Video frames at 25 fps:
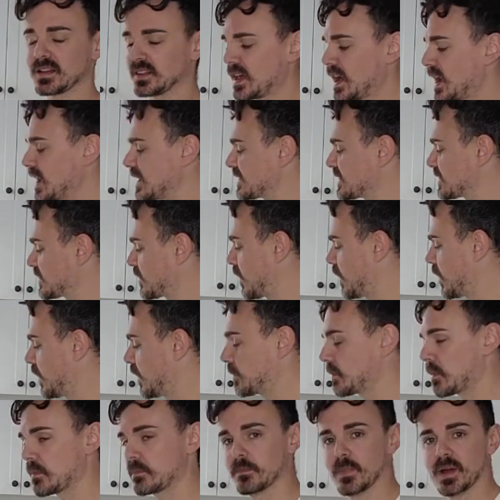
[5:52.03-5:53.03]
last
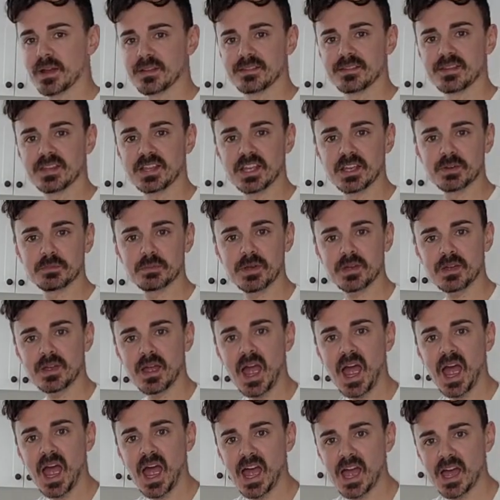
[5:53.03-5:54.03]
time, my tip,
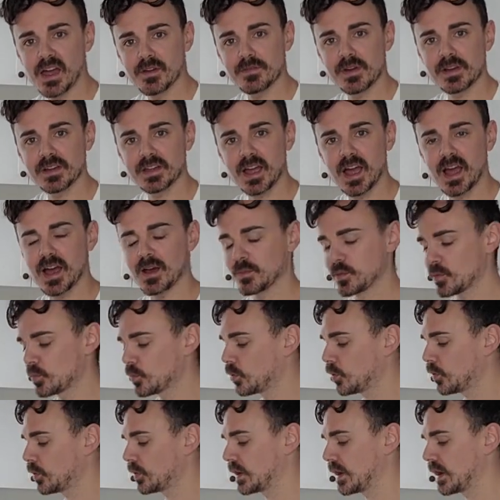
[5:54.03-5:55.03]
have a cup of
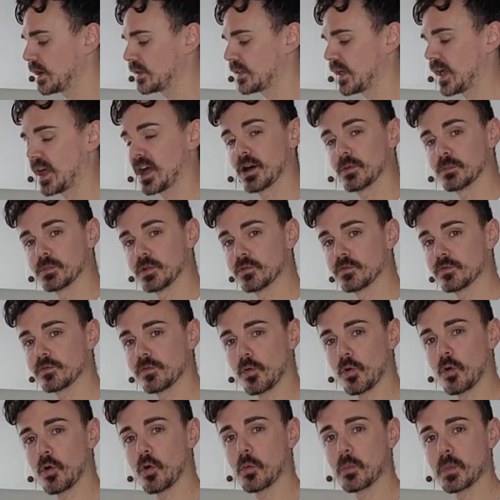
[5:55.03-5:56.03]
water to help you
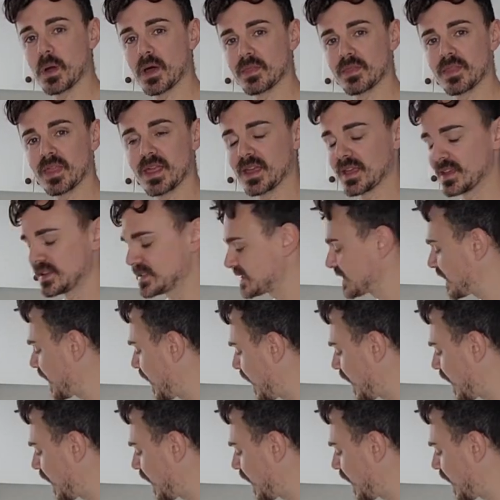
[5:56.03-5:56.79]
form these